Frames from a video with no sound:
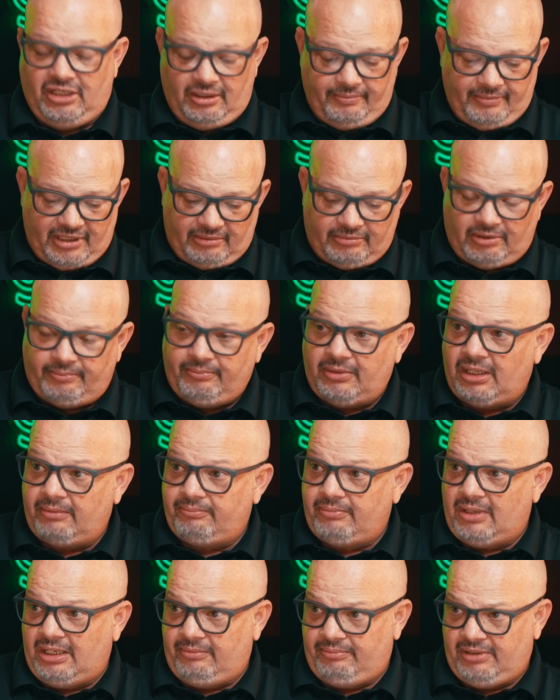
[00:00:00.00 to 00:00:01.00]
their minimum
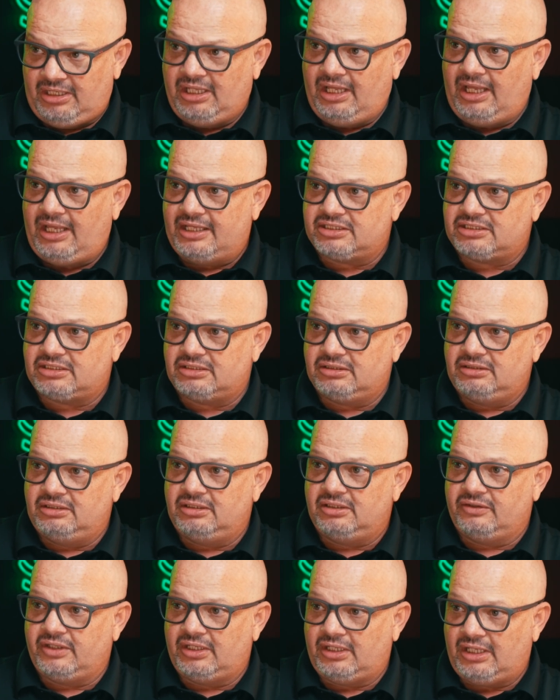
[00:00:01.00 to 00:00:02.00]
may be less,
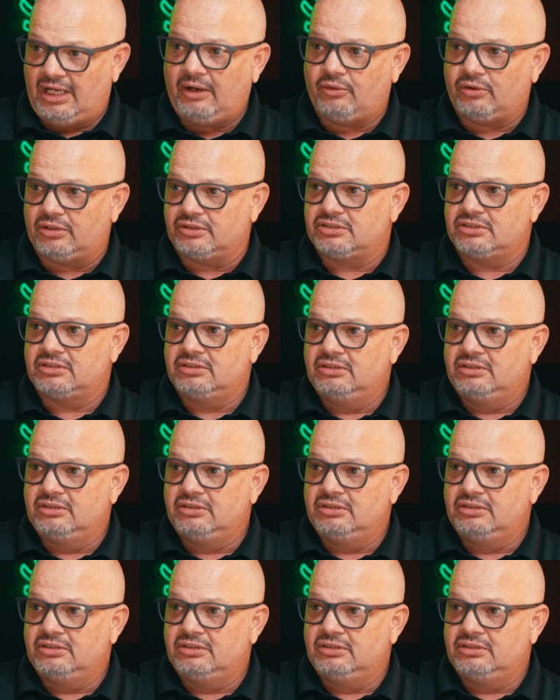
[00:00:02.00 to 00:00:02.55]
than ours.